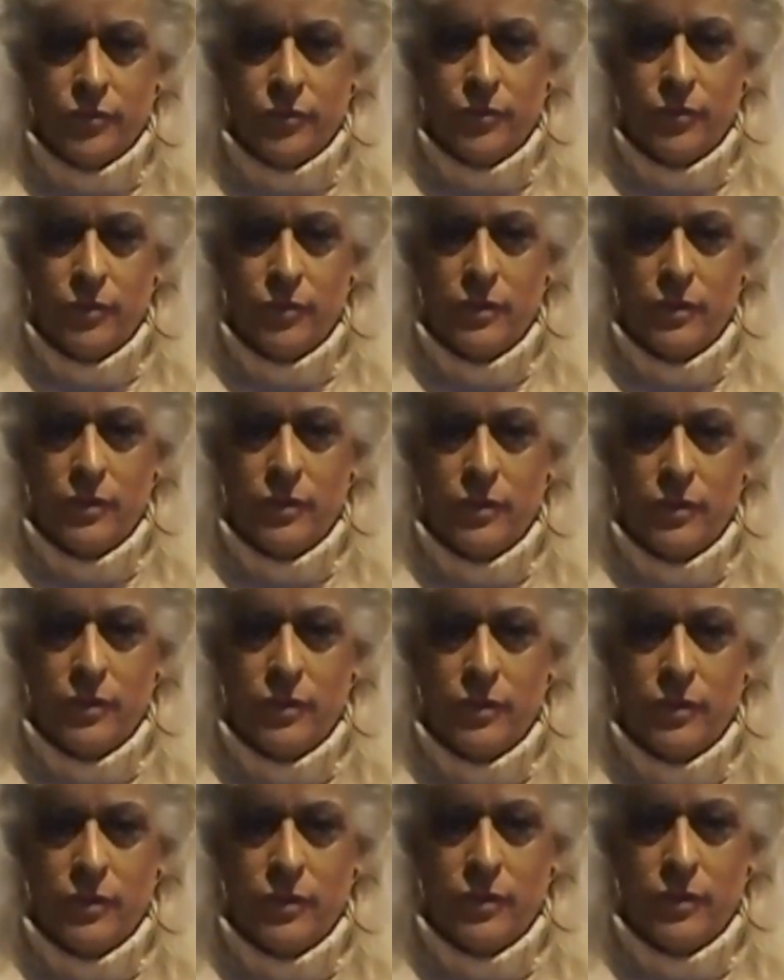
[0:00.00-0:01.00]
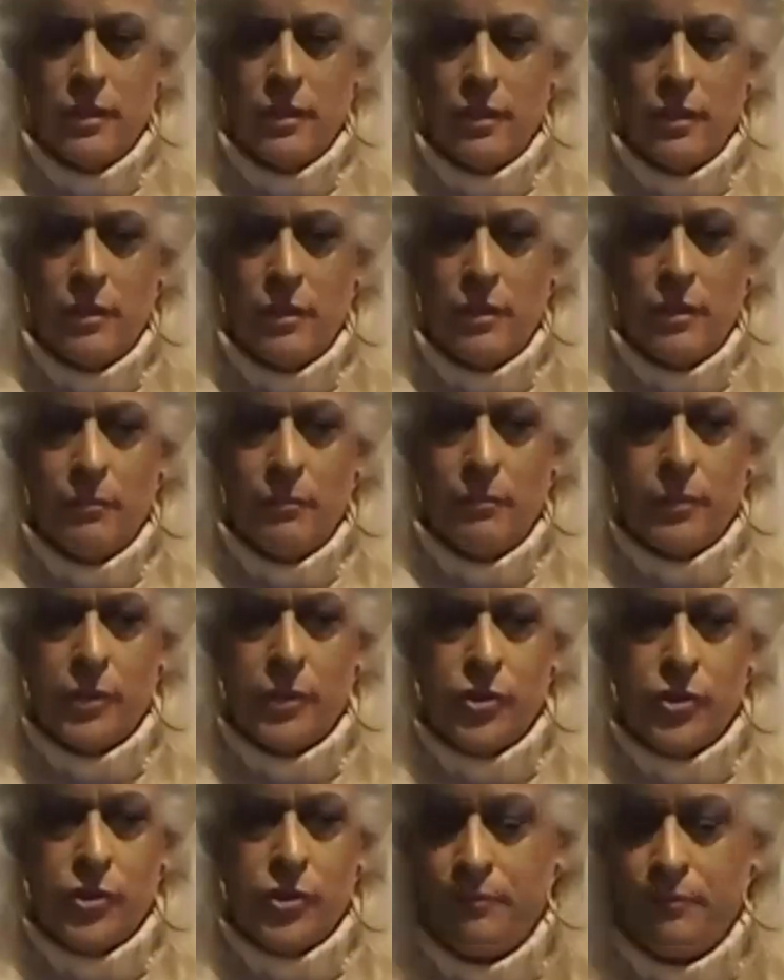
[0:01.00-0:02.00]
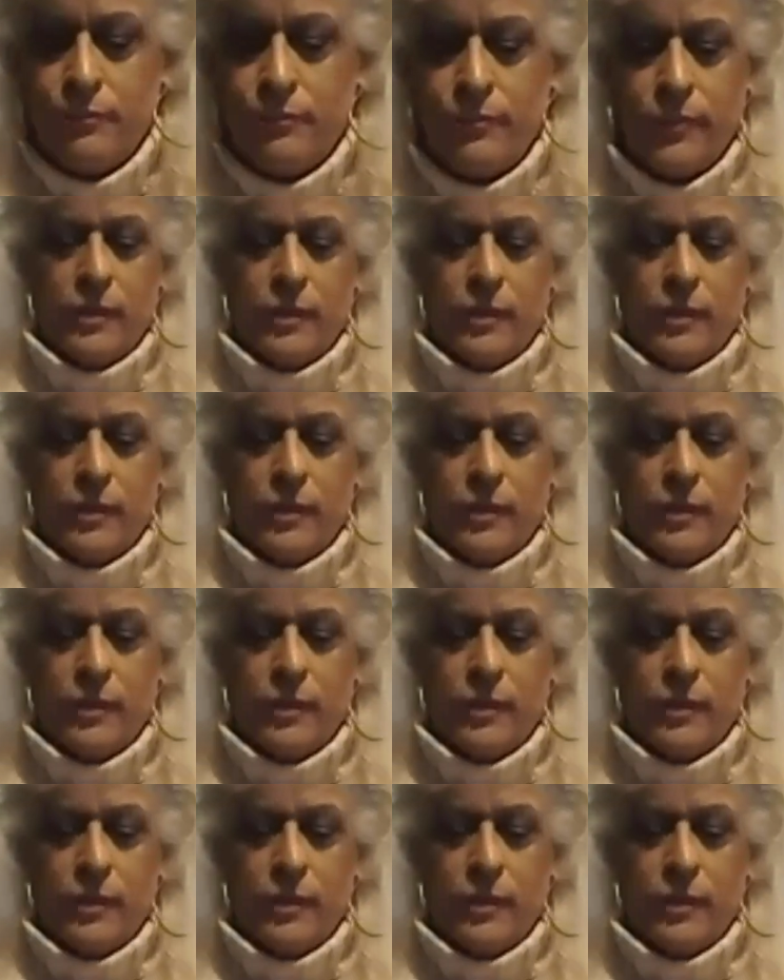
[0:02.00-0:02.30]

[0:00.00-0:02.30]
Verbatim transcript: that you portray.